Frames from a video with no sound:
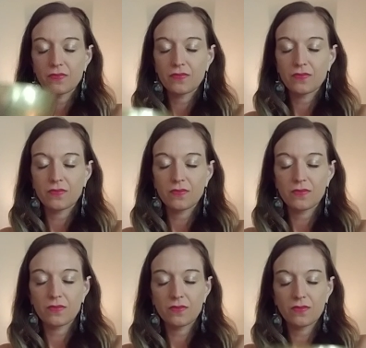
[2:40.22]

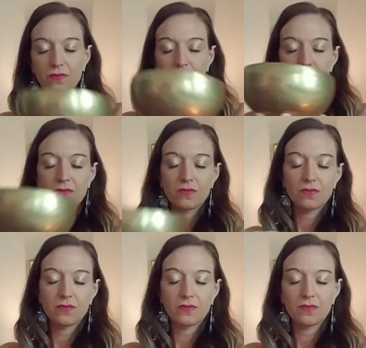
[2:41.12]

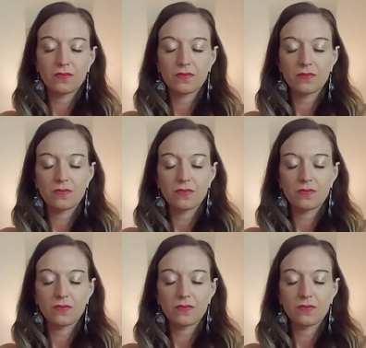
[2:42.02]
(no one is talking)